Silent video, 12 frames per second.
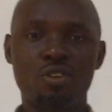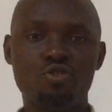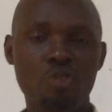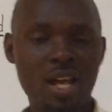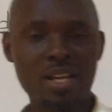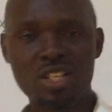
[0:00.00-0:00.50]

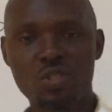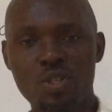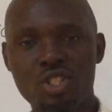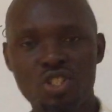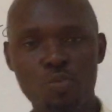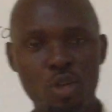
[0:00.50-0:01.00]
try as
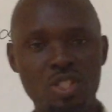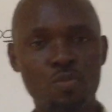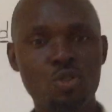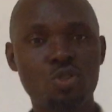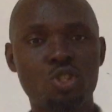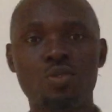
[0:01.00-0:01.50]
much as
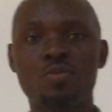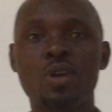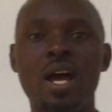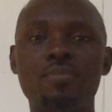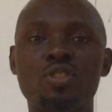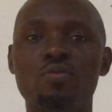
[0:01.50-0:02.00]
possible to
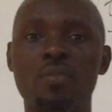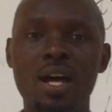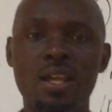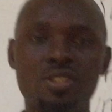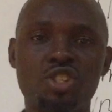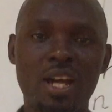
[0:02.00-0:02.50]
subscribe to
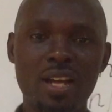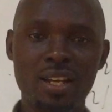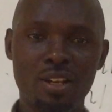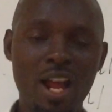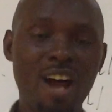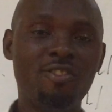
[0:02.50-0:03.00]
my
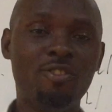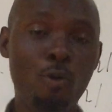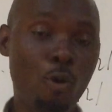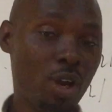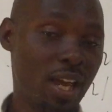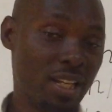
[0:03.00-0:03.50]
channel, A
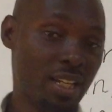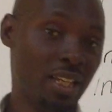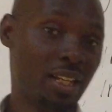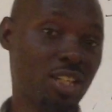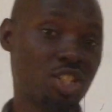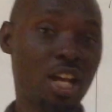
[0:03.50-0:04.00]
Full Learning
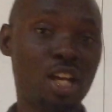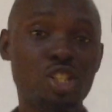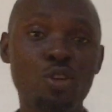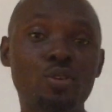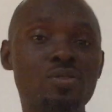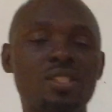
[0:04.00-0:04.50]
English, and
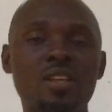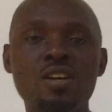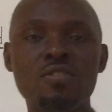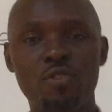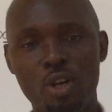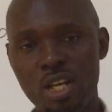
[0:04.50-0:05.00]
don't
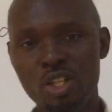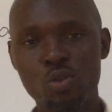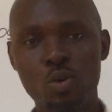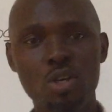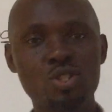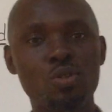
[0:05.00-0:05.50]
forget
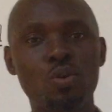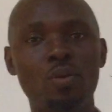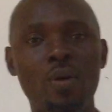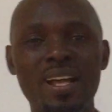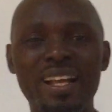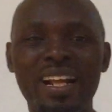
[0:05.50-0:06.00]
to
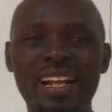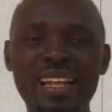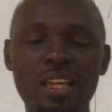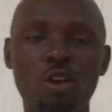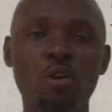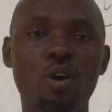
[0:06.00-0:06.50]
also
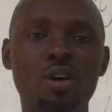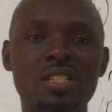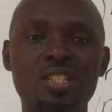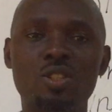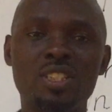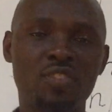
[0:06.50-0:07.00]
click on the
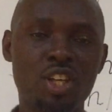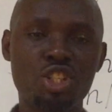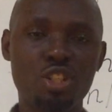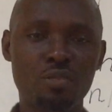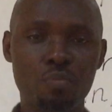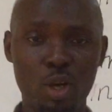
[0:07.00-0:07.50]

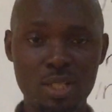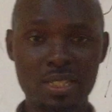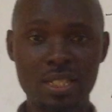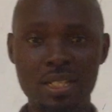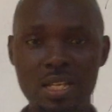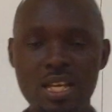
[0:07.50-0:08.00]
notification
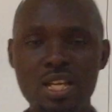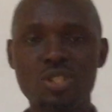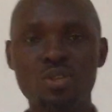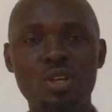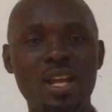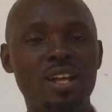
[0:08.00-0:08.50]
button
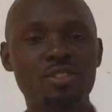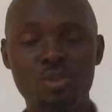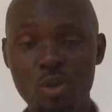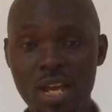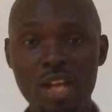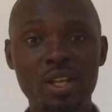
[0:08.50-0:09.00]
so
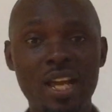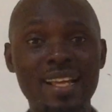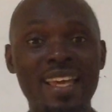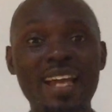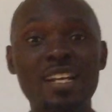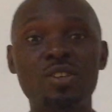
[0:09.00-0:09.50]
that you
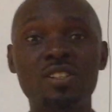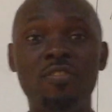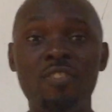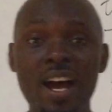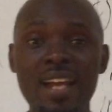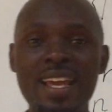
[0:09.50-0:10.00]
can get
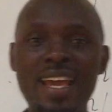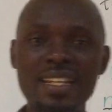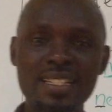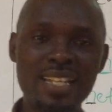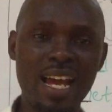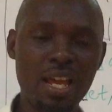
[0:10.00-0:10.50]
notified
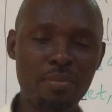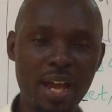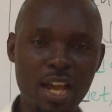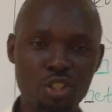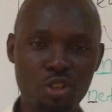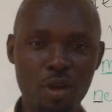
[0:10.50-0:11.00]

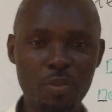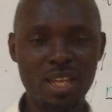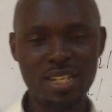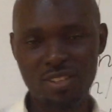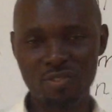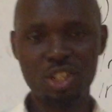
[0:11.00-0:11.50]
anytime I drop a
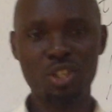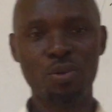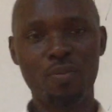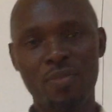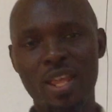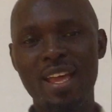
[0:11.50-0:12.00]
new
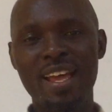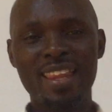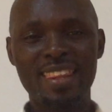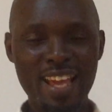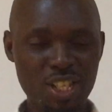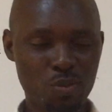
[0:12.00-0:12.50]
video.
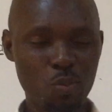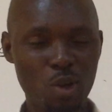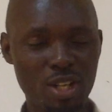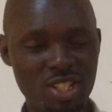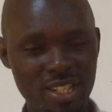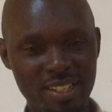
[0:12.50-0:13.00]
Thanks for
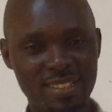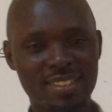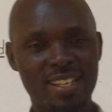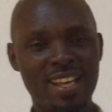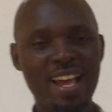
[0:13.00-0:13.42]
watching.